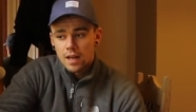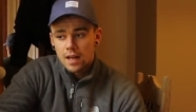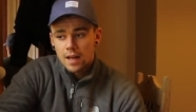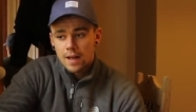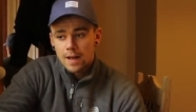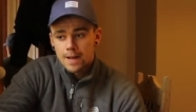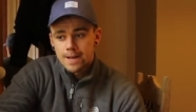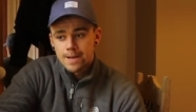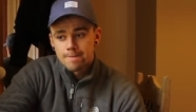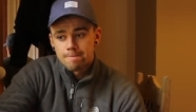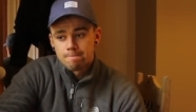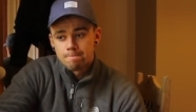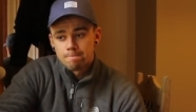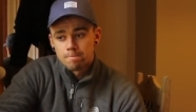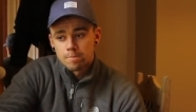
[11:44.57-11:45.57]

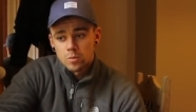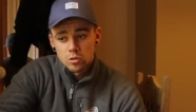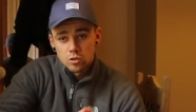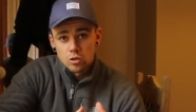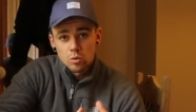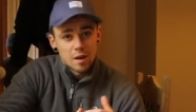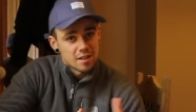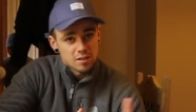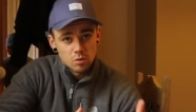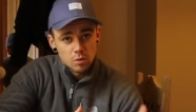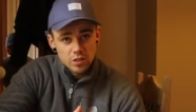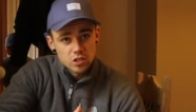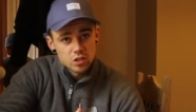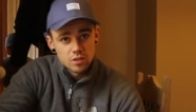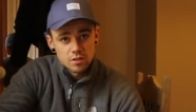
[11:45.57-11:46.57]
Um, so do ask
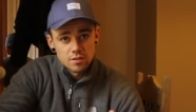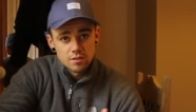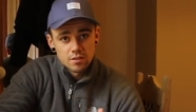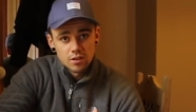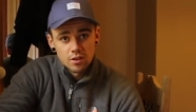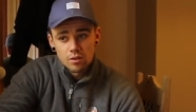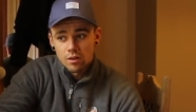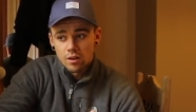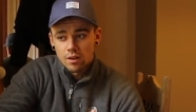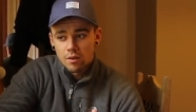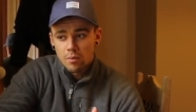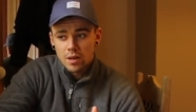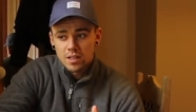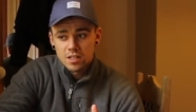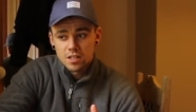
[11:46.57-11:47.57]
questions, you know, I
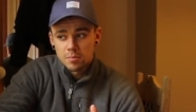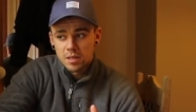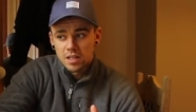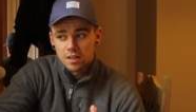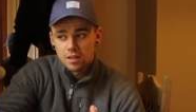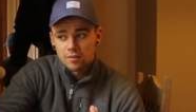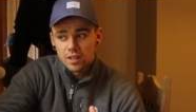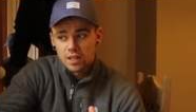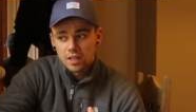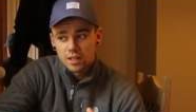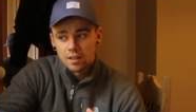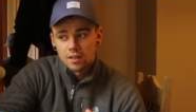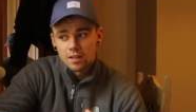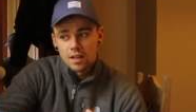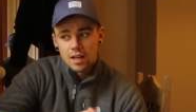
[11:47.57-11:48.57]
want it to be kind of like
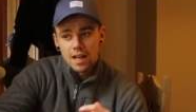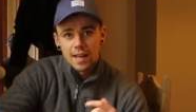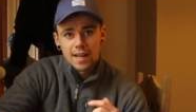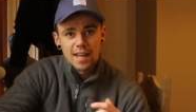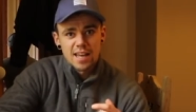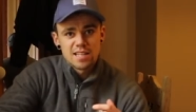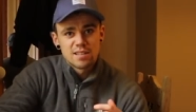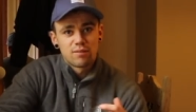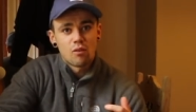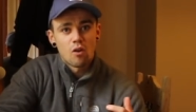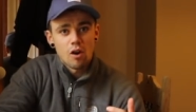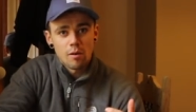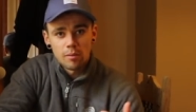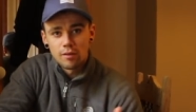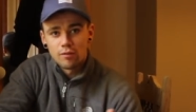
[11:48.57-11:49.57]
a a less
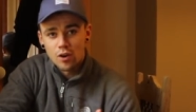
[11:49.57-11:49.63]
formal